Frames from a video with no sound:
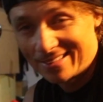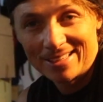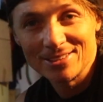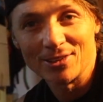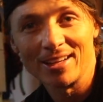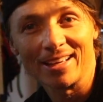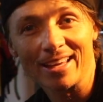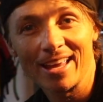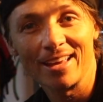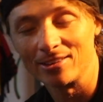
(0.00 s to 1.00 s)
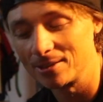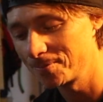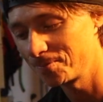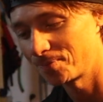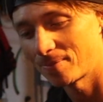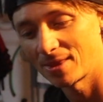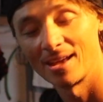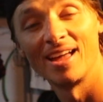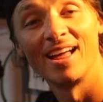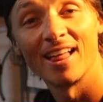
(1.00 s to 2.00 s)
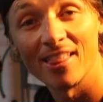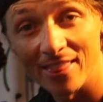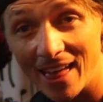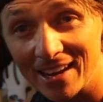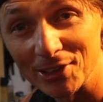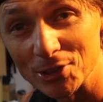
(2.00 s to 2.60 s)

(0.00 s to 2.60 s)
at least on like a Gator, that little